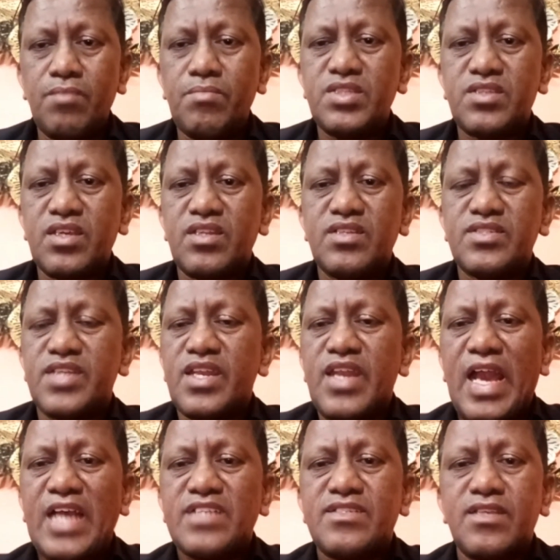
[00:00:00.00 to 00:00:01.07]
Means it is an
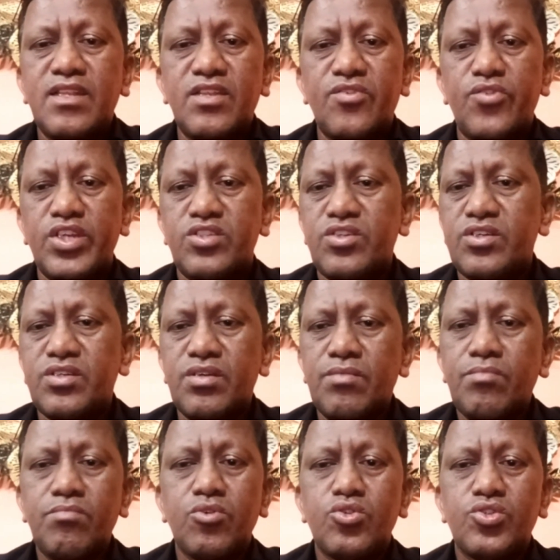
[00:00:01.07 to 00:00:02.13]
accelerated
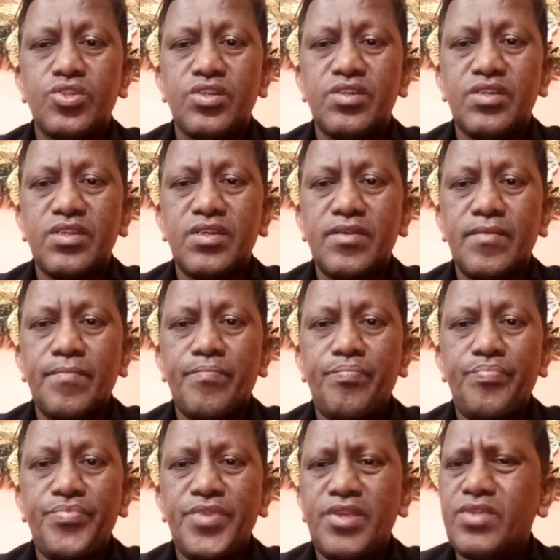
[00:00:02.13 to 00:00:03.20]
motion.
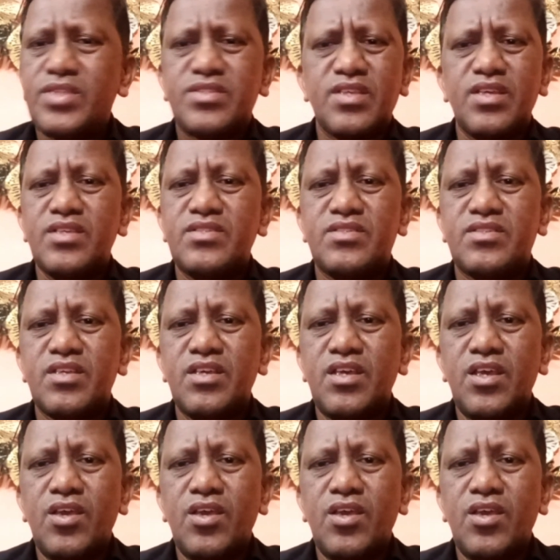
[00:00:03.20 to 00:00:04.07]
This is